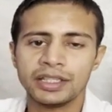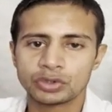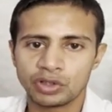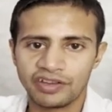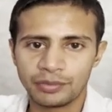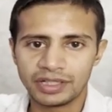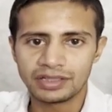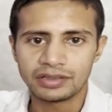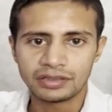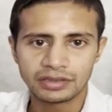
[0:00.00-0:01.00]
So I've been
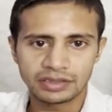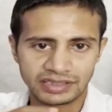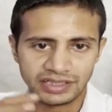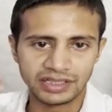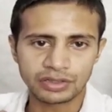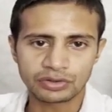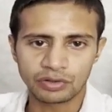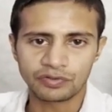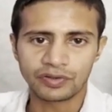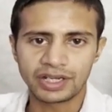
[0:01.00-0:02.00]
a senior
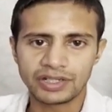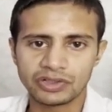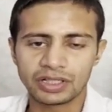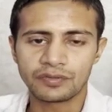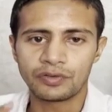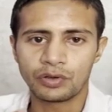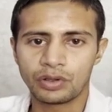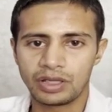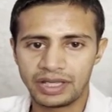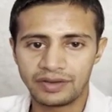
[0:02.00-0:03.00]
software engineer
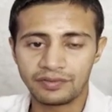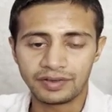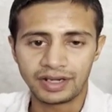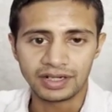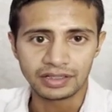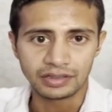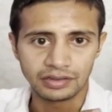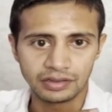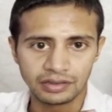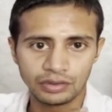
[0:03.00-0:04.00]
for, I have had
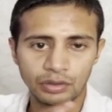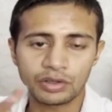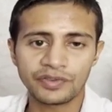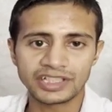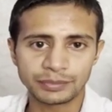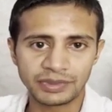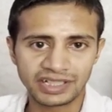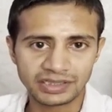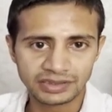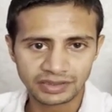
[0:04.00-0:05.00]
a lot of
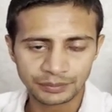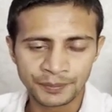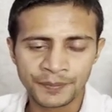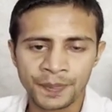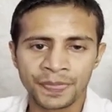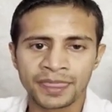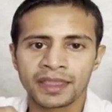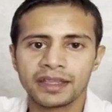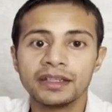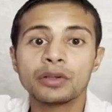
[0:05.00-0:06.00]
experience
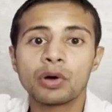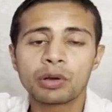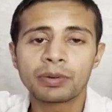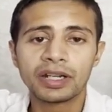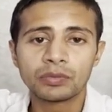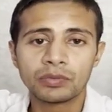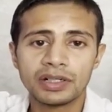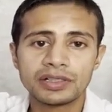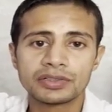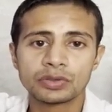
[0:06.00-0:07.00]
in corporate
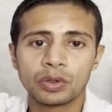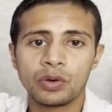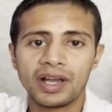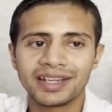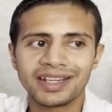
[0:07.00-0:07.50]
world. So I